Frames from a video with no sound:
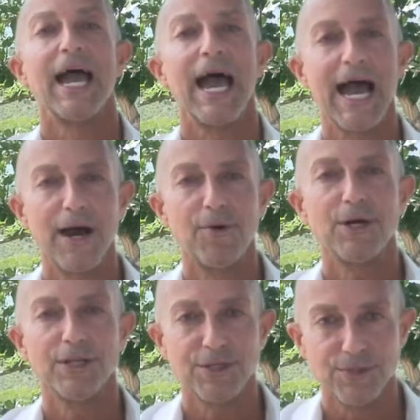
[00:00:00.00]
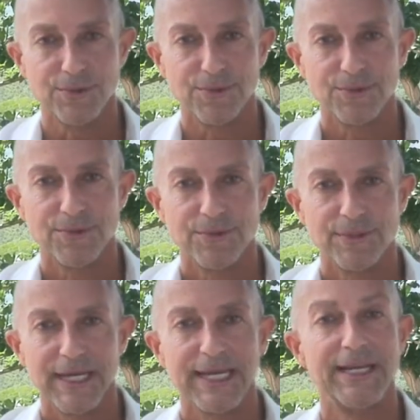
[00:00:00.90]
how are you,
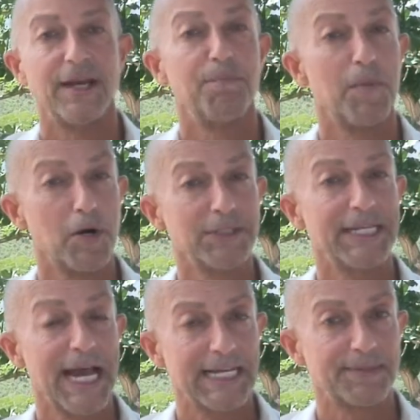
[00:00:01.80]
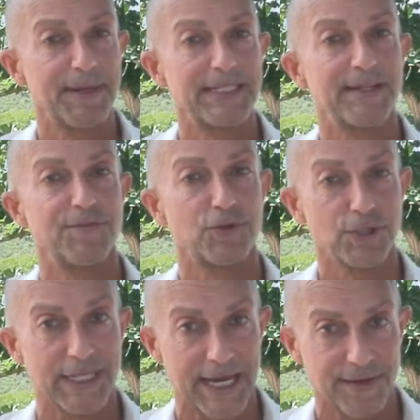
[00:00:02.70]
in most aspects of
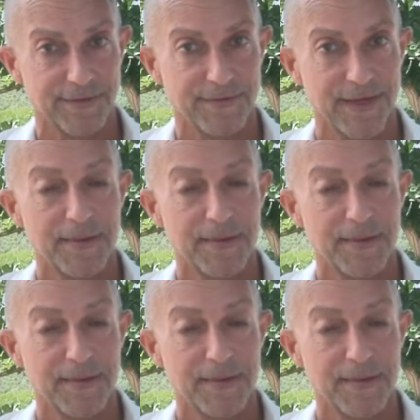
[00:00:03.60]
your life,